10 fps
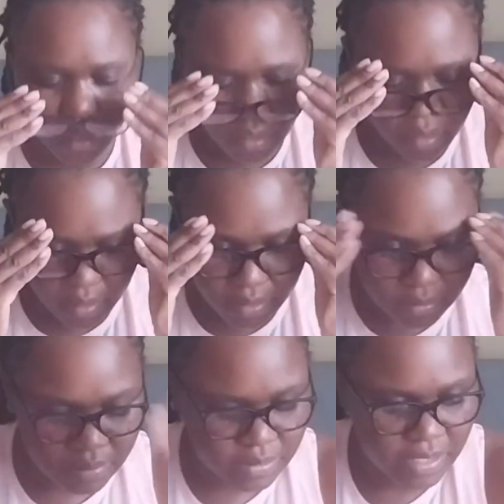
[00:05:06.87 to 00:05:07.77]

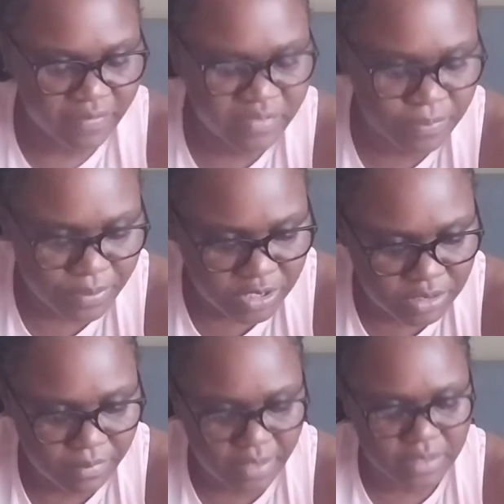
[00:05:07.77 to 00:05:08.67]
And after
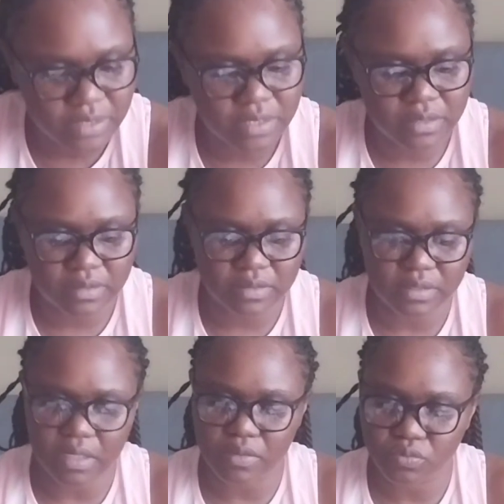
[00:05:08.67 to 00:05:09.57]
brushing my teeth,
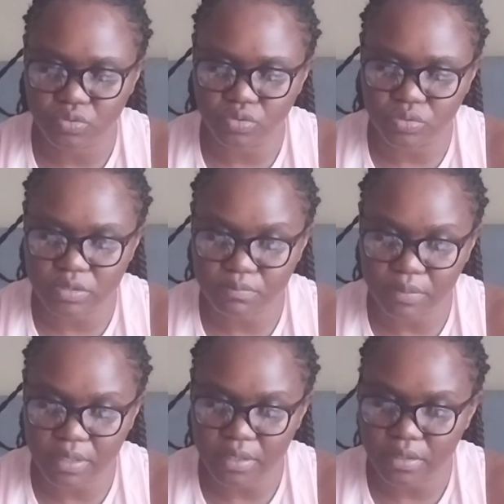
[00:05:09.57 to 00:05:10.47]
I would use
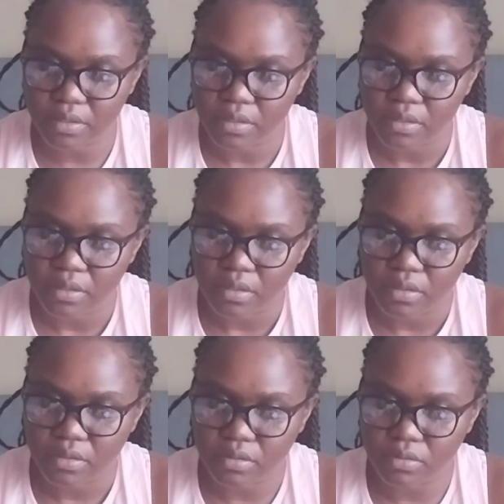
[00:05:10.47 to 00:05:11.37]
my
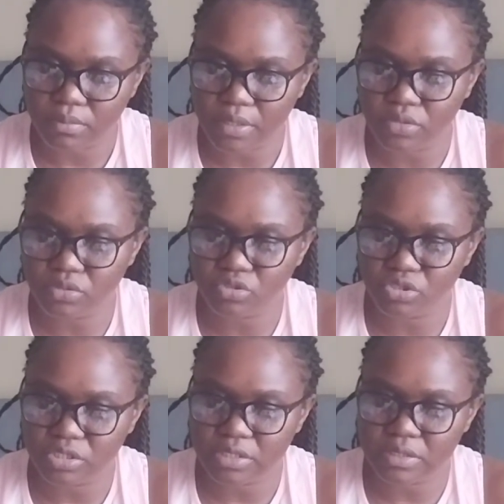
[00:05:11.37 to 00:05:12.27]

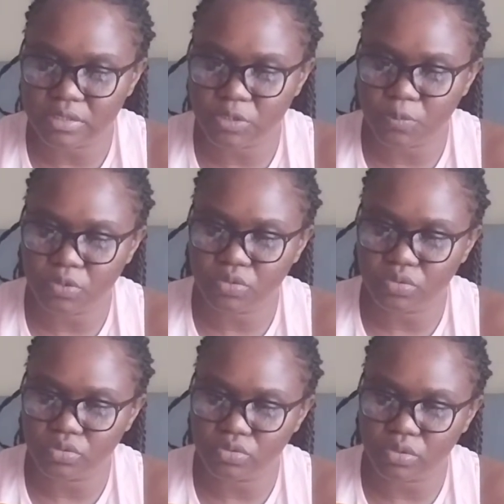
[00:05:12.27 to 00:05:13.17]
Neutrogena spot
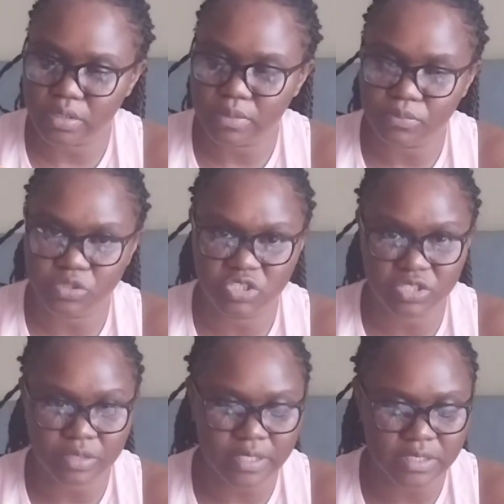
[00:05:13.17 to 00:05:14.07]
controlling
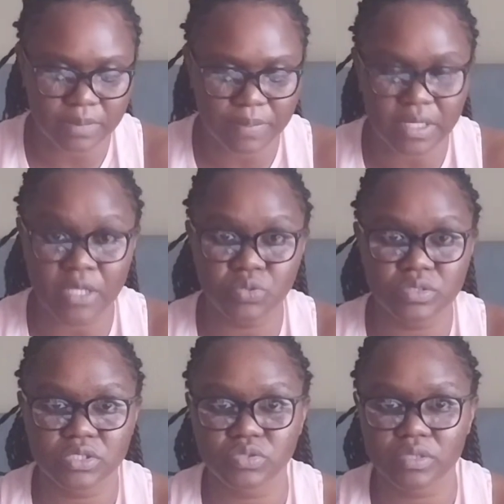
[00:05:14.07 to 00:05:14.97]
moisturizer, but I
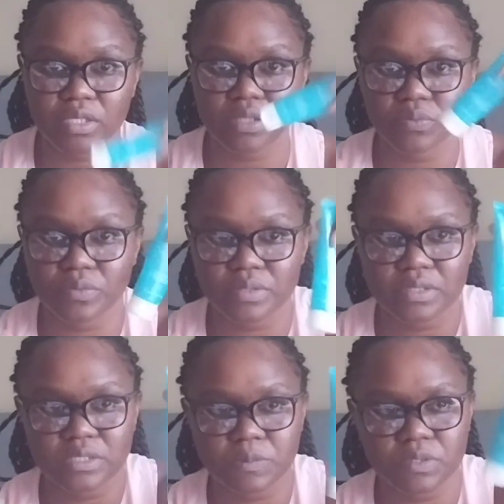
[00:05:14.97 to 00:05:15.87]
use it together with
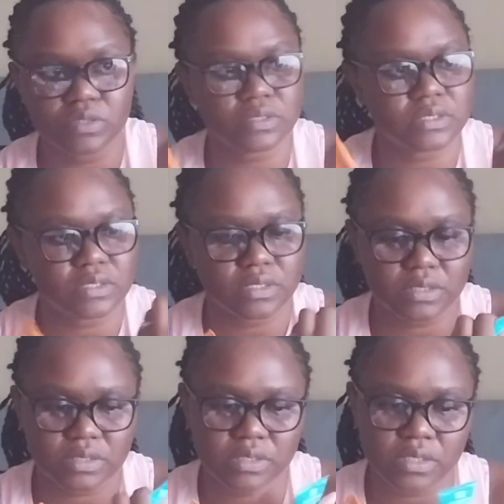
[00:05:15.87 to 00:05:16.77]
this because
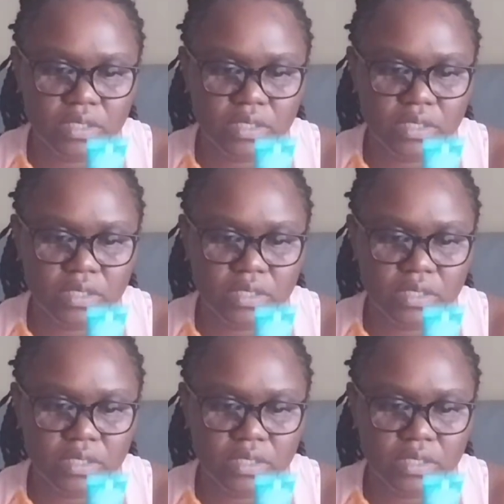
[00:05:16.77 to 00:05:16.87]
this